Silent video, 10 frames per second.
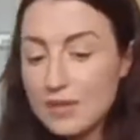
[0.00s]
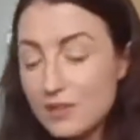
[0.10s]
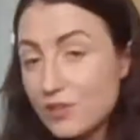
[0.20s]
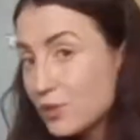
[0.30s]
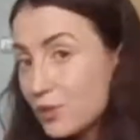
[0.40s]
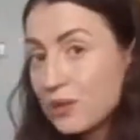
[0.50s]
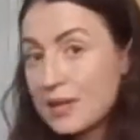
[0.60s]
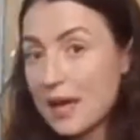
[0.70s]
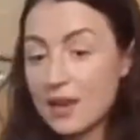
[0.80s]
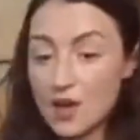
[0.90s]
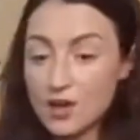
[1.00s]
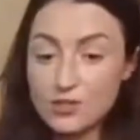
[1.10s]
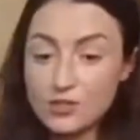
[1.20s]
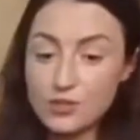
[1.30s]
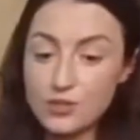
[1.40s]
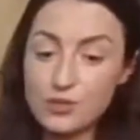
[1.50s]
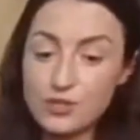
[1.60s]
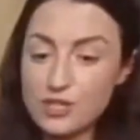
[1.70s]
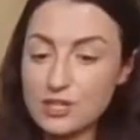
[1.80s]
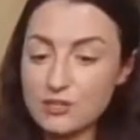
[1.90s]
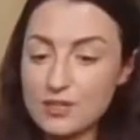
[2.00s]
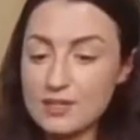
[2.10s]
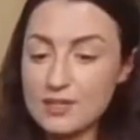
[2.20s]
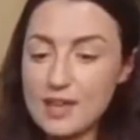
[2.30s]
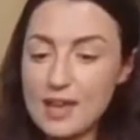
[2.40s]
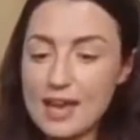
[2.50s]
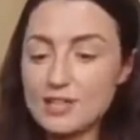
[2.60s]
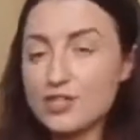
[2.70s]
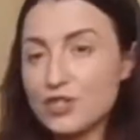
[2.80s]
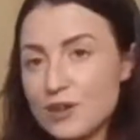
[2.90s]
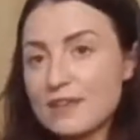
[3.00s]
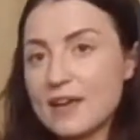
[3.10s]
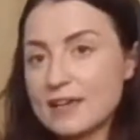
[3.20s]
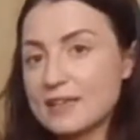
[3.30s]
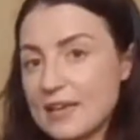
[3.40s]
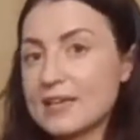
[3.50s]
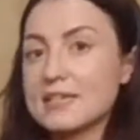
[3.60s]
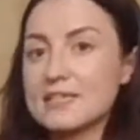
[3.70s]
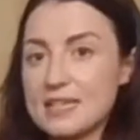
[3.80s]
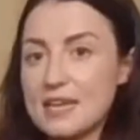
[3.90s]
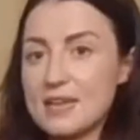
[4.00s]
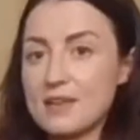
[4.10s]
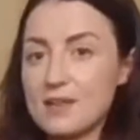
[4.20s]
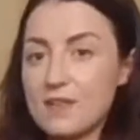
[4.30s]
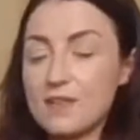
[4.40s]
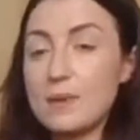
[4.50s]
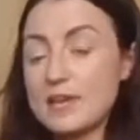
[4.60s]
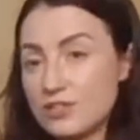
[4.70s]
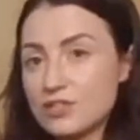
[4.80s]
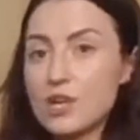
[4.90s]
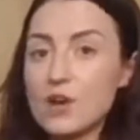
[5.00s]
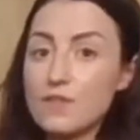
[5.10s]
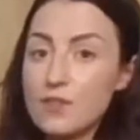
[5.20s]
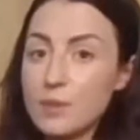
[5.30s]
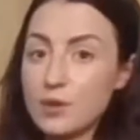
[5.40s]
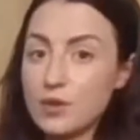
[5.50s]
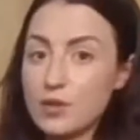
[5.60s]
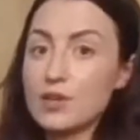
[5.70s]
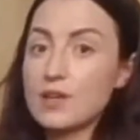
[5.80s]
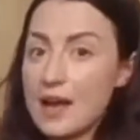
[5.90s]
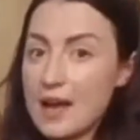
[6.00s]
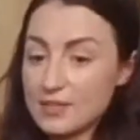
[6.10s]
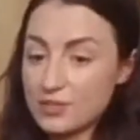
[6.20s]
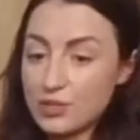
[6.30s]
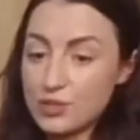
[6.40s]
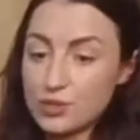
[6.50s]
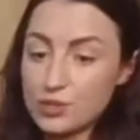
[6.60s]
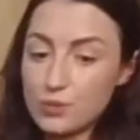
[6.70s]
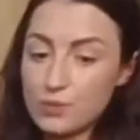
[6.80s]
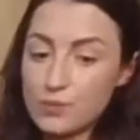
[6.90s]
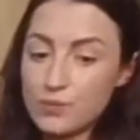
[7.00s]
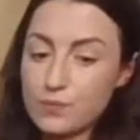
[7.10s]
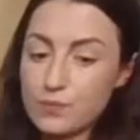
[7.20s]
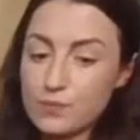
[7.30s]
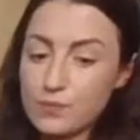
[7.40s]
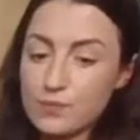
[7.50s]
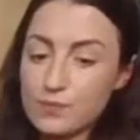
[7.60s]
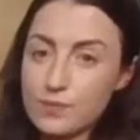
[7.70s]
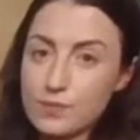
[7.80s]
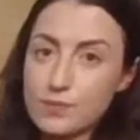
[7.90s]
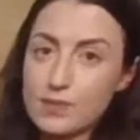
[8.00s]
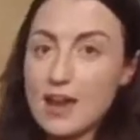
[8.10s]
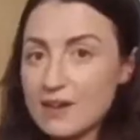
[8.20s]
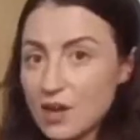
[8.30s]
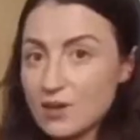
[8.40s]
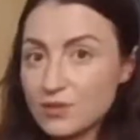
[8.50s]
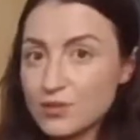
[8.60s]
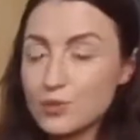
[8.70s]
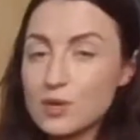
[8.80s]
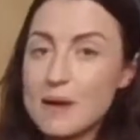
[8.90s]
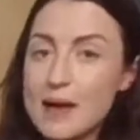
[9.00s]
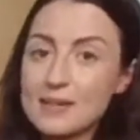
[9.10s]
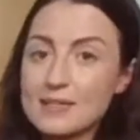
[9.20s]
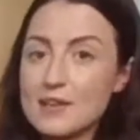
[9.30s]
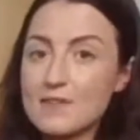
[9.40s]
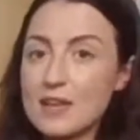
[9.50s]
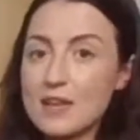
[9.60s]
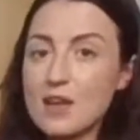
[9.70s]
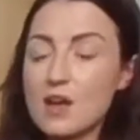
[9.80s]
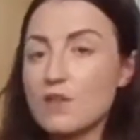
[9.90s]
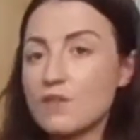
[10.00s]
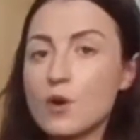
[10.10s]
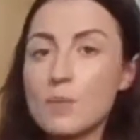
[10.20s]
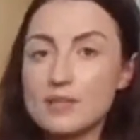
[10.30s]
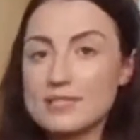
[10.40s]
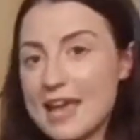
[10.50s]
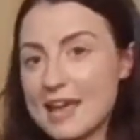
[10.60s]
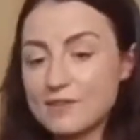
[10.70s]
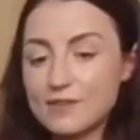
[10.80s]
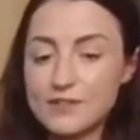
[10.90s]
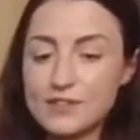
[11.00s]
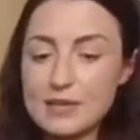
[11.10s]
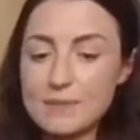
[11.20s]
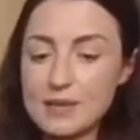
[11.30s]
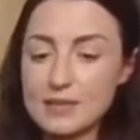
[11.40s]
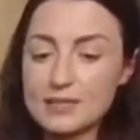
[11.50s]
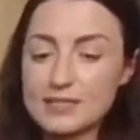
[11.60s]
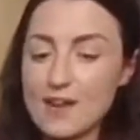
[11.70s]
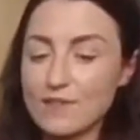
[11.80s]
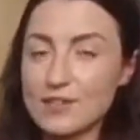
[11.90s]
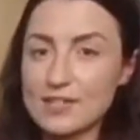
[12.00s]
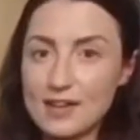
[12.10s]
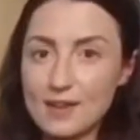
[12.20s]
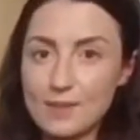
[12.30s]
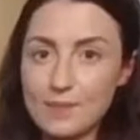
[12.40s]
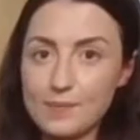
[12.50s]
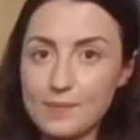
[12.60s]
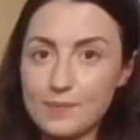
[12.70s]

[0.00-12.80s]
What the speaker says: Read the story aloud to the children, ensuring that they can see the pages of the book as you do so. Carry out the story bag activity for about 10-15 minutes every day.